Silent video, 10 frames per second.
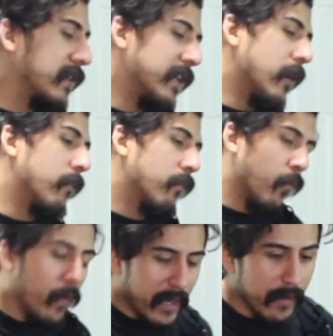you know,
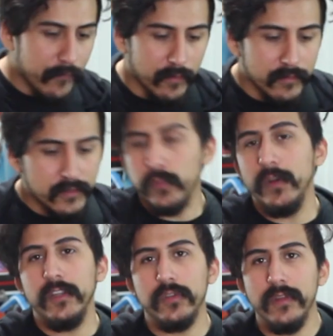whatever. Just
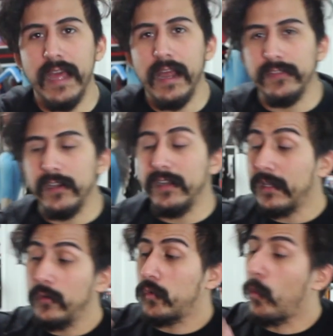wanted to throw that out there. I
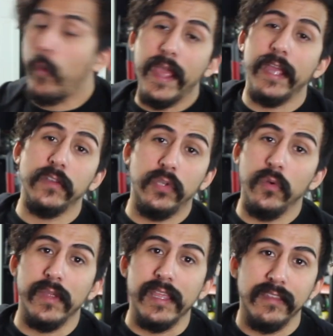thought it was way
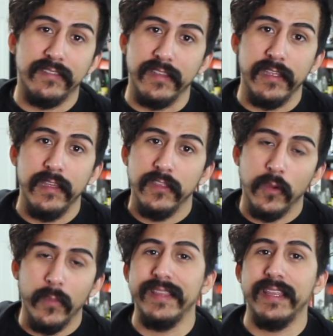too easy
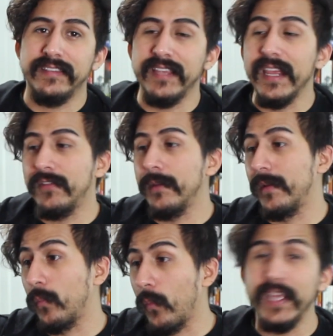the way they saved him,
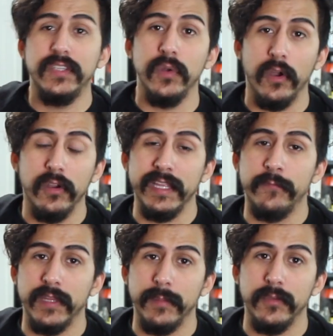and way too early
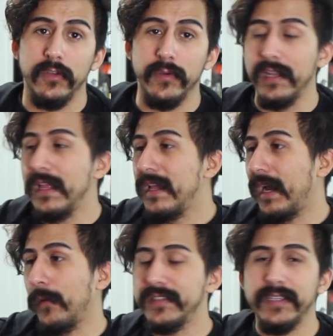for them to do it.
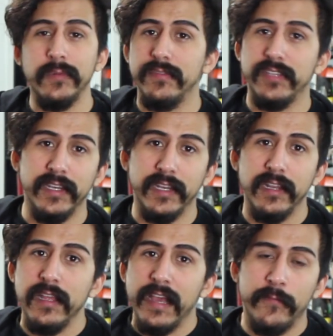I wish they would have done
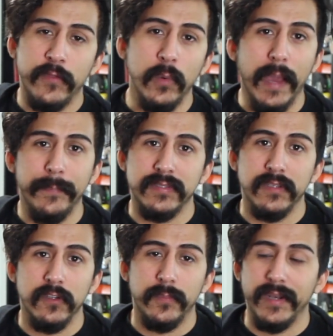it a few
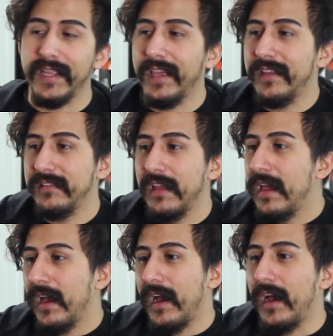episodes, but I guess
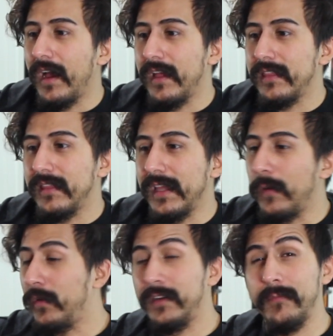
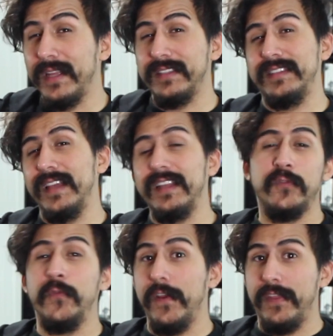it wouldn't have made
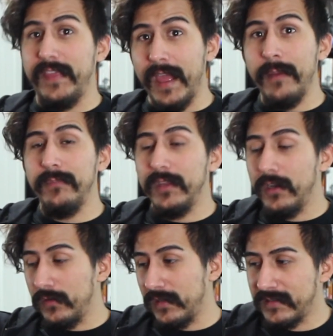sense for them, you
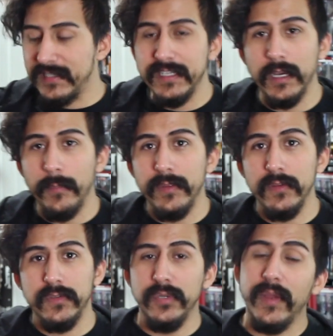know, the
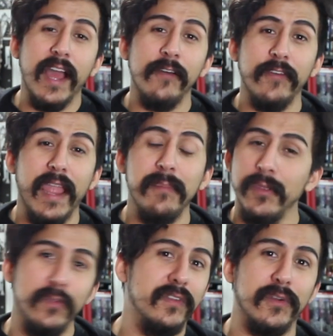CW, to have a
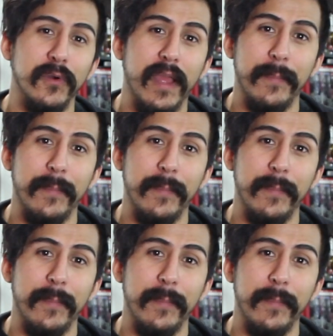musical